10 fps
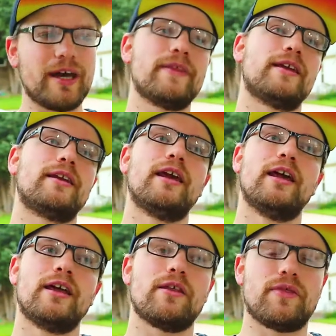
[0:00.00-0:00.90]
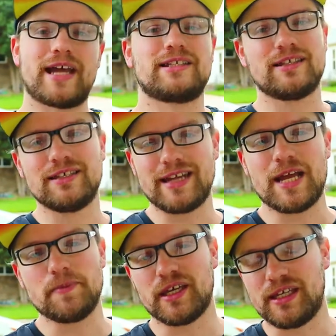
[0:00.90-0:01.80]
And then that's the
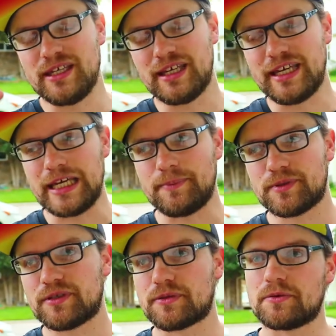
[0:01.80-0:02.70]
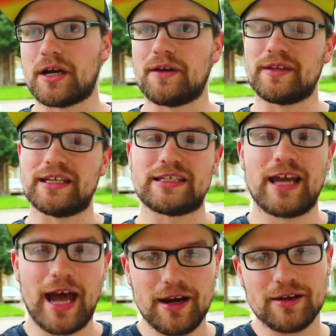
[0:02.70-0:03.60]
name that he keeps throughout the
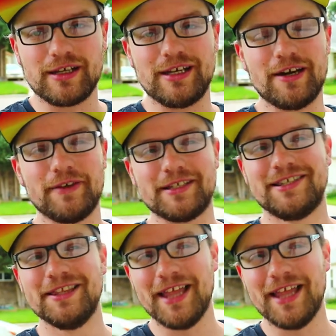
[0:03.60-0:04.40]
entirety of his